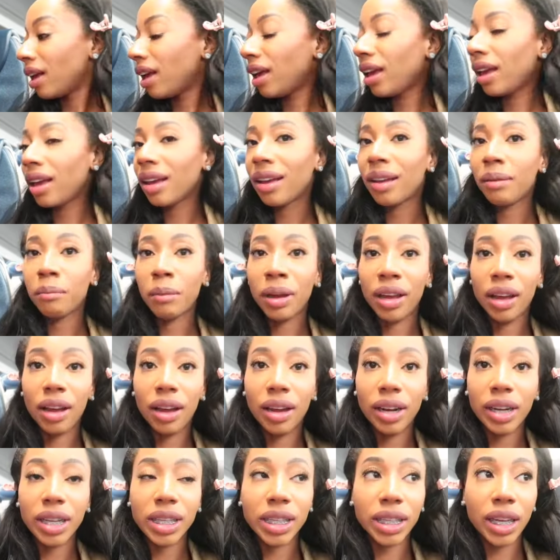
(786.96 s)
And my
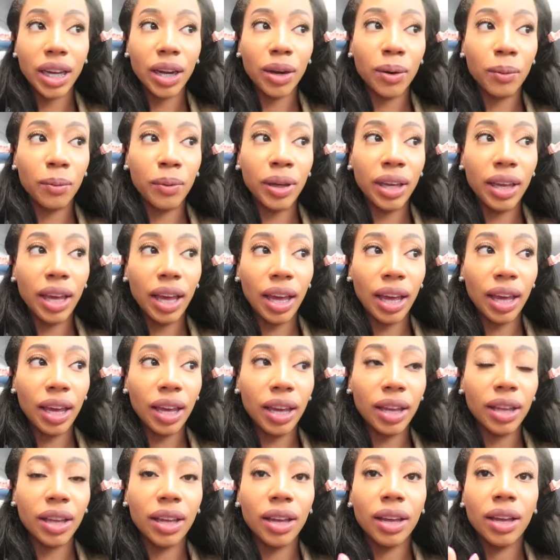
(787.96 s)
aunt is here. We
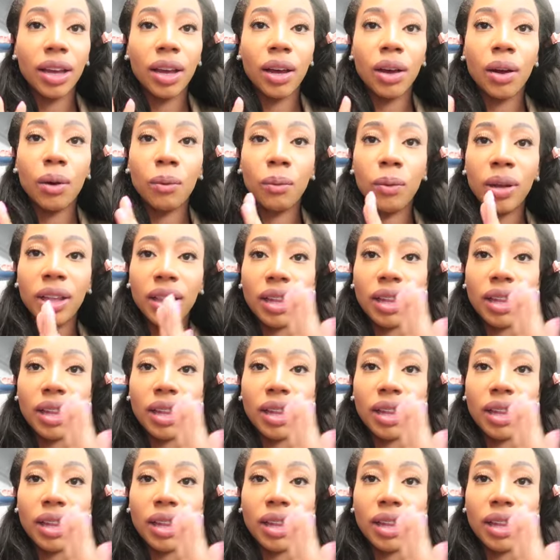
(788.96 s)
ate, we